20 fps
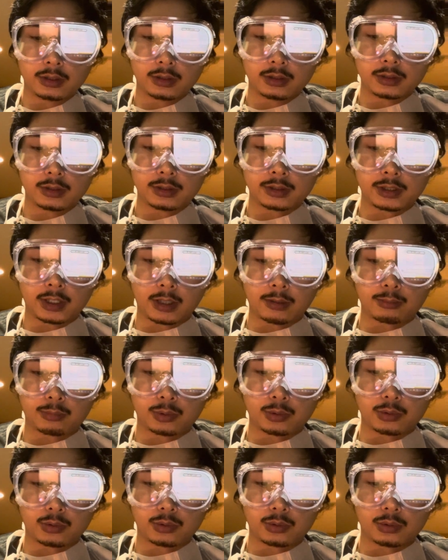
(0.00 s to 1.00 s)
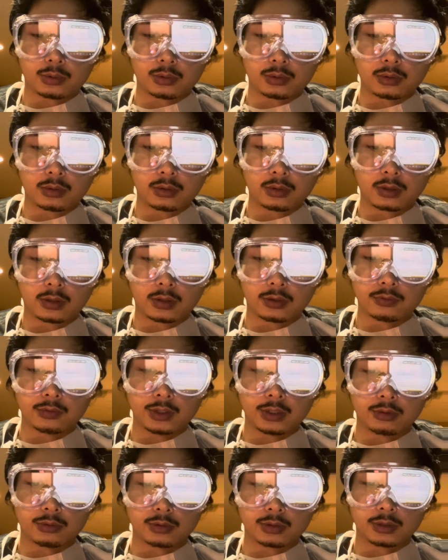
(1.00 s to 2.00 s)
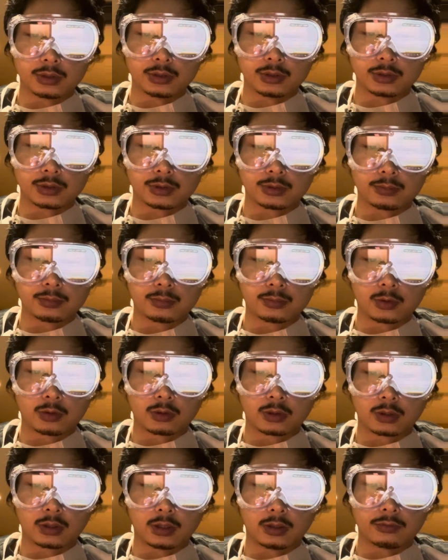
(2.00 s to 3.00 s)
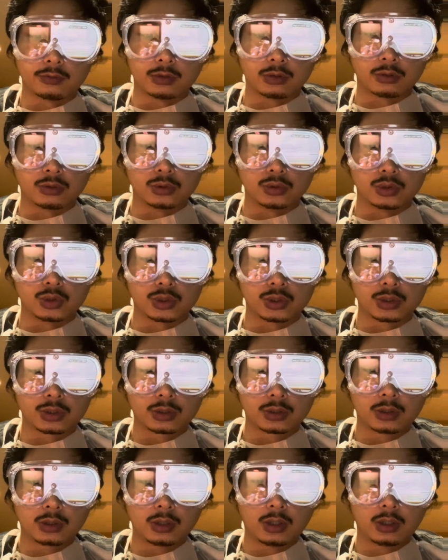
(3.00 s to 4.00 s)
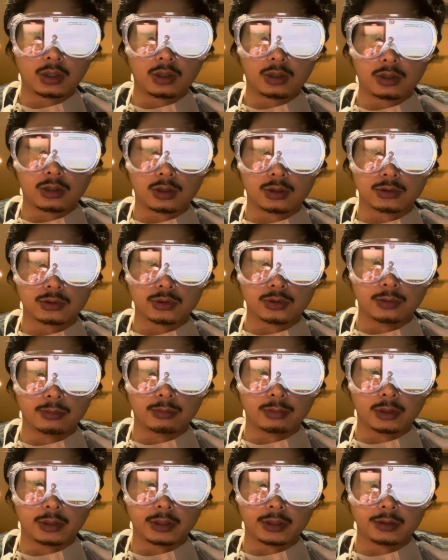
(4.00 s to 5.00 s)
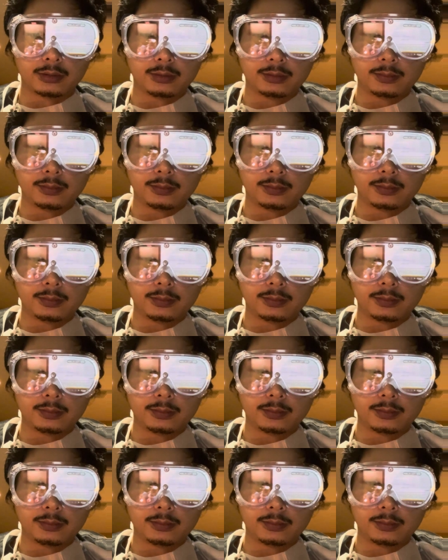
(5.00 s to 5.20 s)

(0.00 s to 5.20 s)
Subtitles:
sample of the organism or of the culture onto the plate.